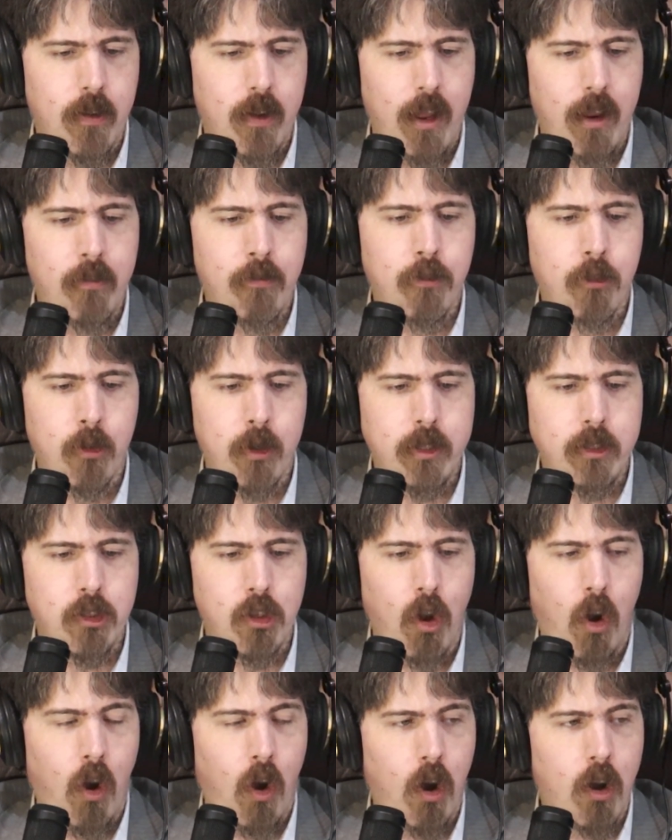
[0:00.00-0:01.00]
inference
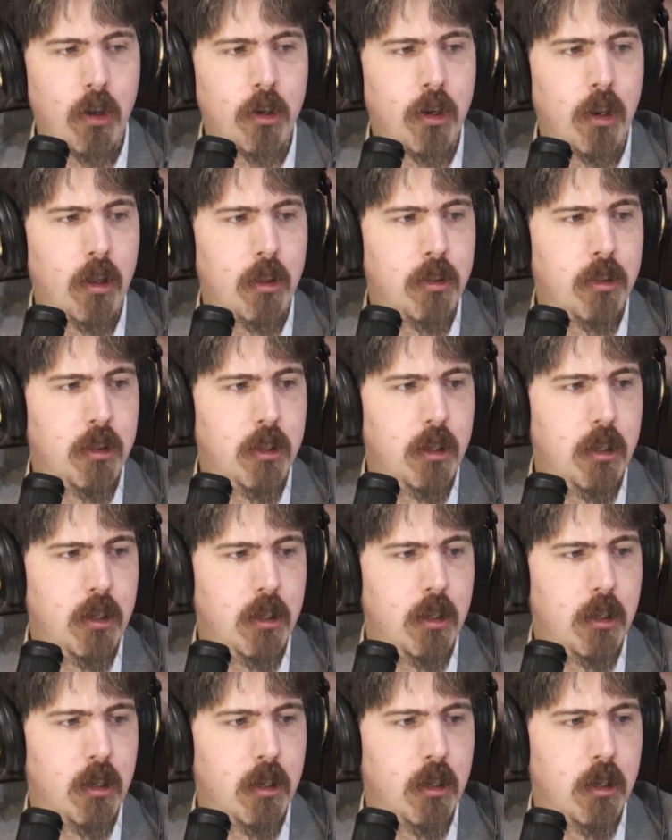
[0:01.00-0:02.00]
on
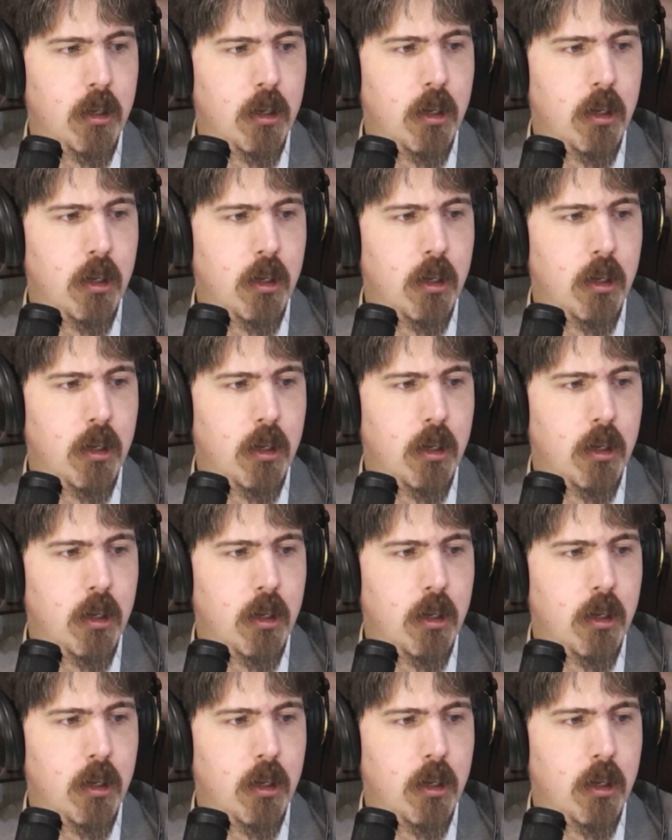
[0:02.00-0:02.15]
the